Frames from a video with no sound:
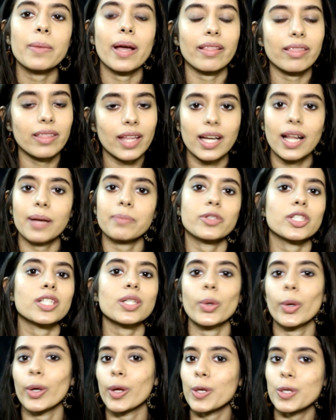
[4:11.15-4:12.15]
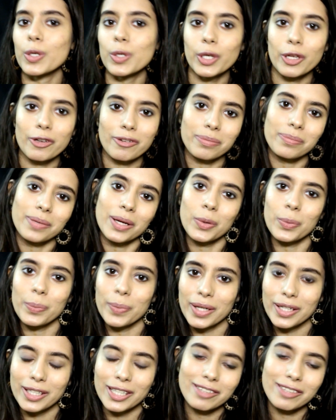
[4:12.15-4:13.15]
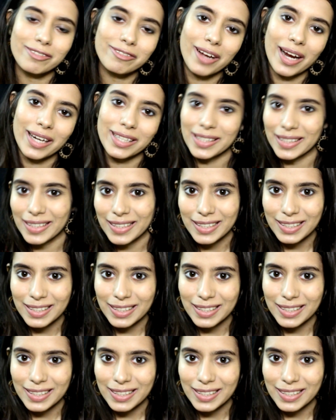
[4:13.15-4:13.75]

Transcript: and then I'm just going to give my opinion finally.